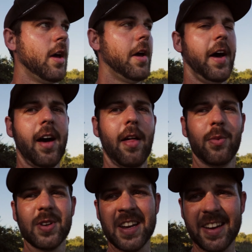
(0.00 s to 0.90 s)
The
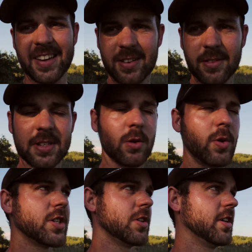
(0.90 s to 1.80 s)
reason I didn't do this
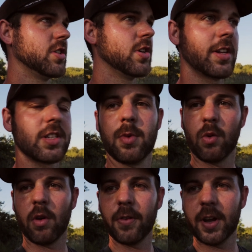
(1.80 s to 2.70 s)
originally is you get so many
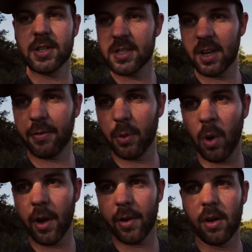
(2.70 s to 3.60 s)
reflections off the
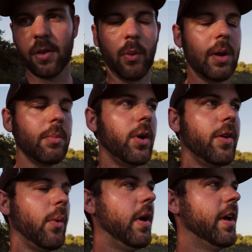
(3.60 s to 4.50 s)
water, or the wind
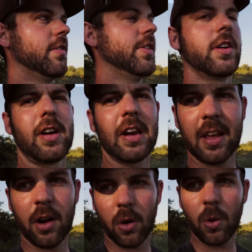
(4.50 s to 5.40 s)
blowing the water, that you're gonna
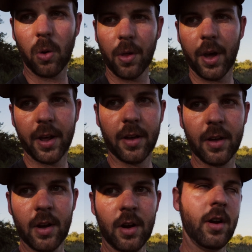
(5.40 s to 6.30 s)
get a whole lot of
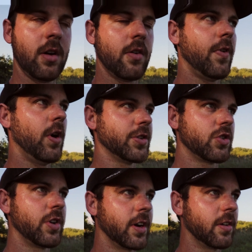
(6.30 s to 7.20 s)
false
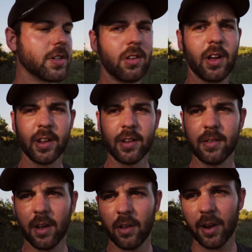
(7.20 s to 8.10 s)
triggers, a lot
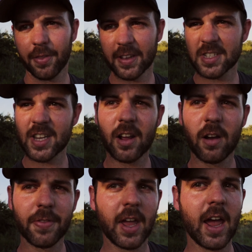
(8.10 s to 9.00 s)
of things setting
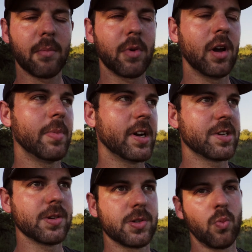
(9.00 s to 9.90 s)
off the camera, but
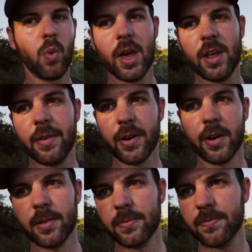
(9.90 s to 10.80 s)
it's just wind
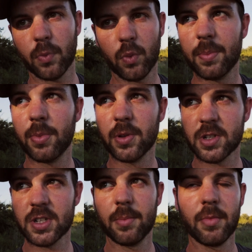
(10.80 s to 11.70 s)
or ripples
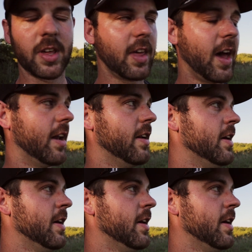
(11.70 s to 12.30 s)
or something like that.